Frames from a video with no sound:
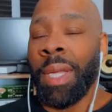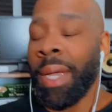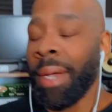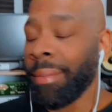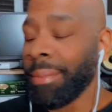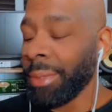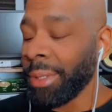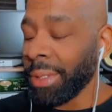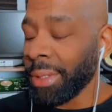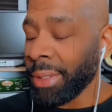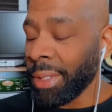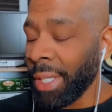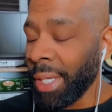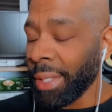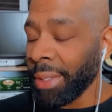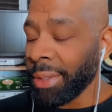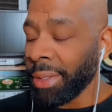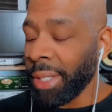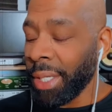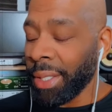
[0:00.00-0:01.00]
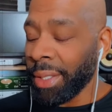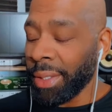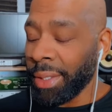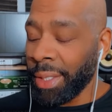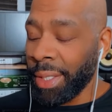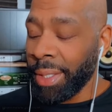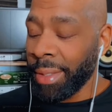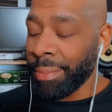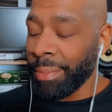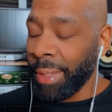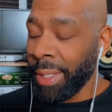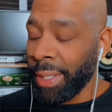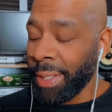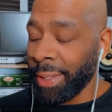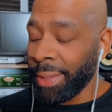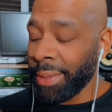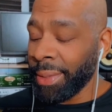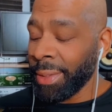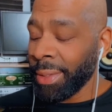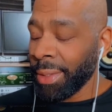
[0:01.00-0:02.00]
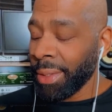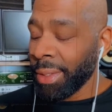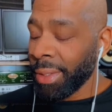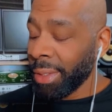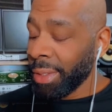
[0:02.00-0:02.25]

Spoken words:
Yeah, I'm just like checking in, man,